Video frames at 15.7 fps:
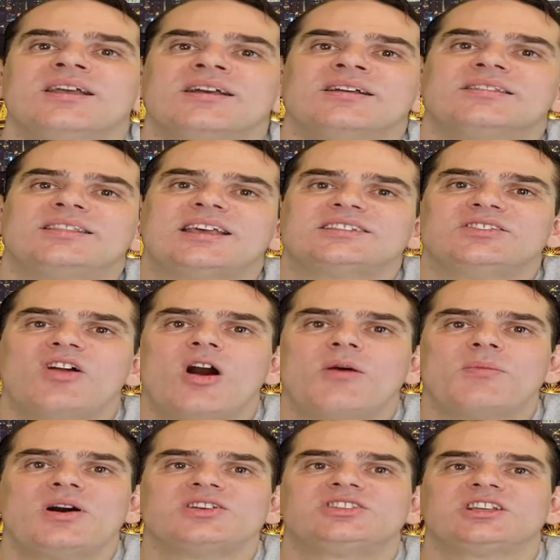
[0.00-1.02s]
There's
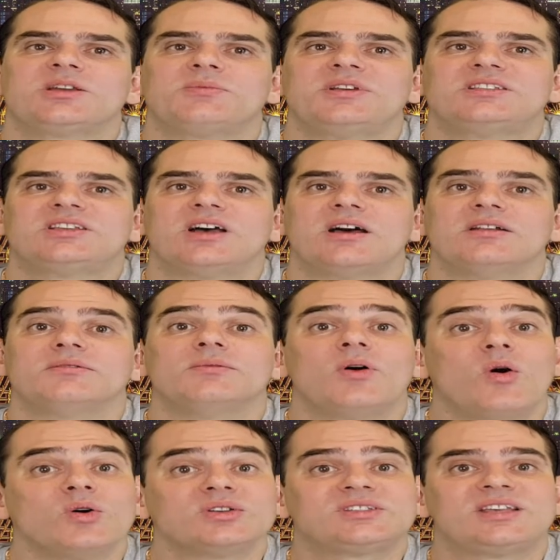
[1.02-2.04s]
not much that can be done
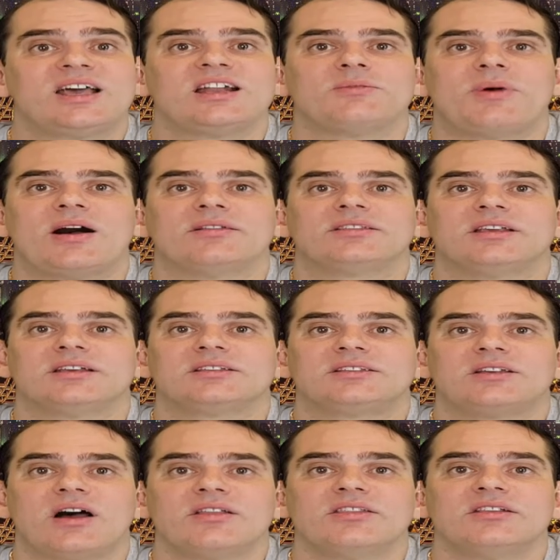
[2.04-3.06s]
or said about
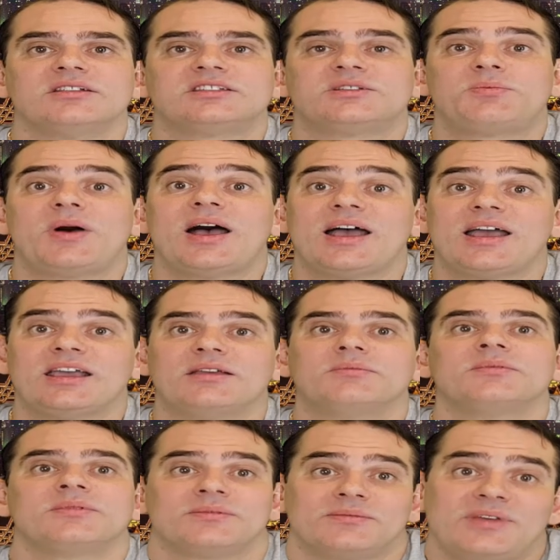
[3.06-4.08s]
this other than to pay
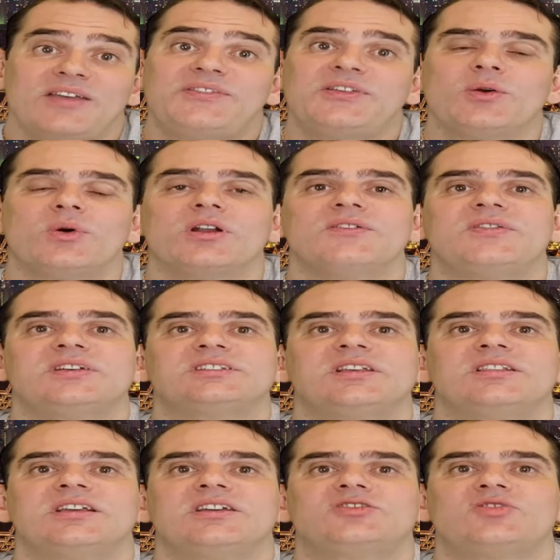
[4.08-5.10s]
if you want to
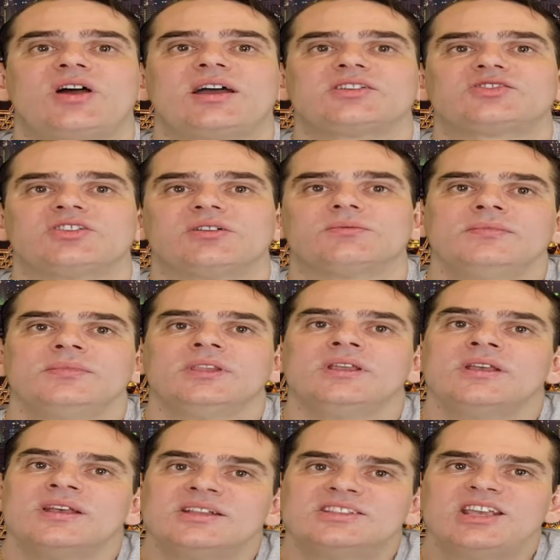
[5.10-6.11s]
visit the attraction.
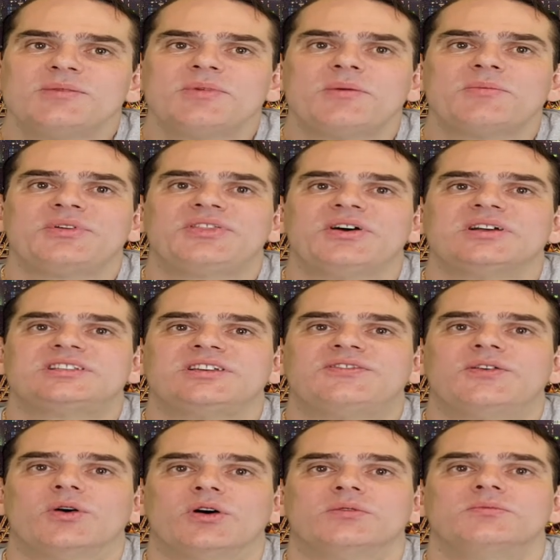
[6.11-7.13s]
Tip number
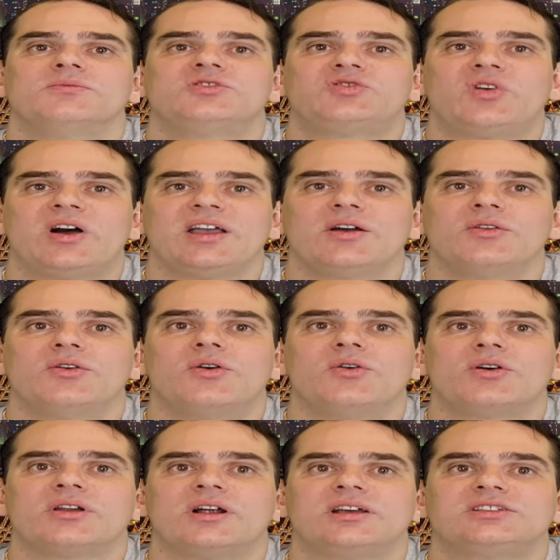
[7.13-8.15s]
34, try an
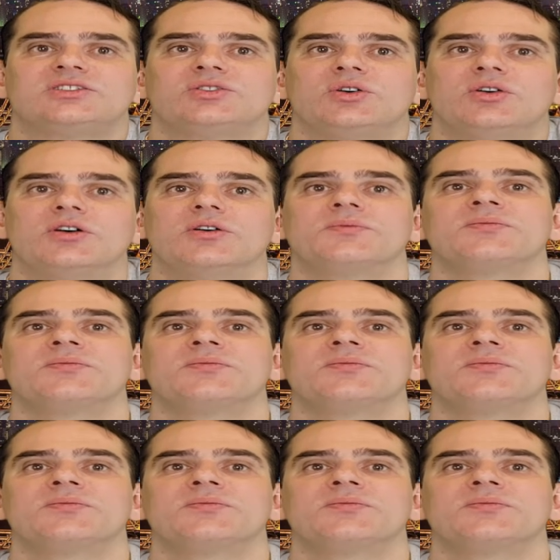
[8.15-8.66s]
organised tour.